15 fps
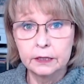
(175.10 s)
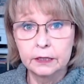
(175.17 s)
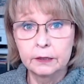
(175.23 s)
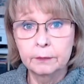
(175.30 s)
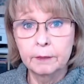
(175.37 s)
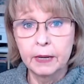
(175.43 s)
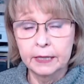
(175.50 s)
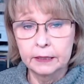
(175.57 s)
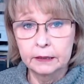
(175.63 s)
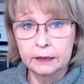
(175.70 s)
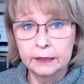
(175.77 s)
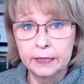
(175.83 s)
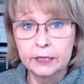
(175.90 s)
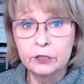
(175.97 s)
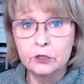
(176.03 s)
my
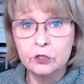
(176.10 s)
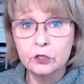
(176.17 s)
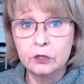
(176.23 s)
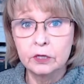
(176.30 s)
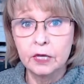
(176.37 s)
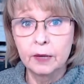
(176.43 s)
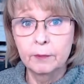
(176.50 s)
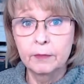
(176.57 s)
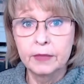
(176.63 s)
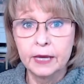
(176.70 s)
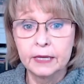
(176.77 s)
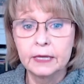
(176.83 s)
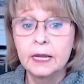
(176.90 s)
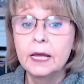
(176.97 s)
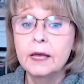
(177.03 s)
letter to them
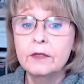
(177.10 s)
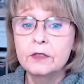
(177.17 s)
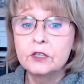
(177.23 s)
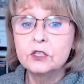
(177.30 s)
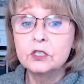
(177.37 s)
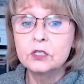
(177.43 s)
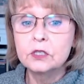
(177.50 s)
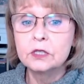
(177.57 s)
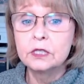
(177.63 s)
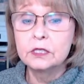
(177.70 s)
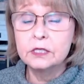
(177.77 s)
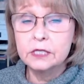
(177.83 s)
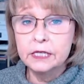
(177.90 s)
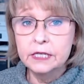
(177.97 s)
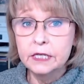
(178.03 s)
that this is the
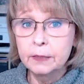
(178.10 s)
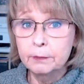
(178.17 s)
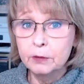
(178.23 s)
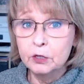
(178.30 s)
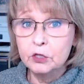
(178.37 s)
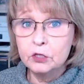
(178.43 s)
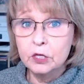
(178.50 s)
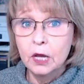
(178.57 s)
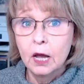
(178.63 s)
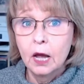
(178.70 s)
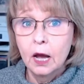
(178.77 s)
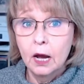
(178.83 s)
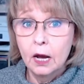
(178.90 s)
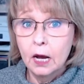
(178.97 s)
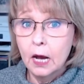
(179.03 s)
scene numbers
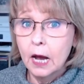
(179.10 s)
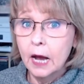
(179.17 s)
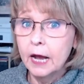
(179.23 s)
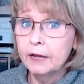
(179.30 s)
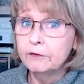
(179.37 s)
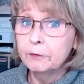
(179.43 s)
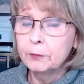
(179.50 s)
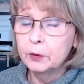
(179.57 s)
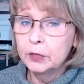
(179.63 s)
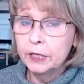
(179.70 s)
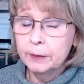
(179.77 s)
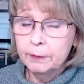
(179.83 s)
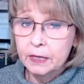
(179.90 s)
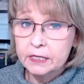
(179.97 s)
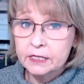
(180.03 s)
I've put
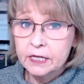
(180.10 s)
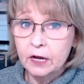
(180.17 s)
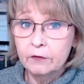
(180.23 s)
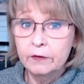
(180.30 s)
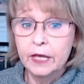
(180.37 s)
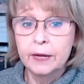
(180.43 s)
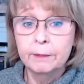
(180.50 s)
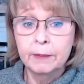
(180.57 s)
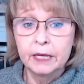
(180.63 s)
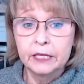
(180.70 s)
in myself and may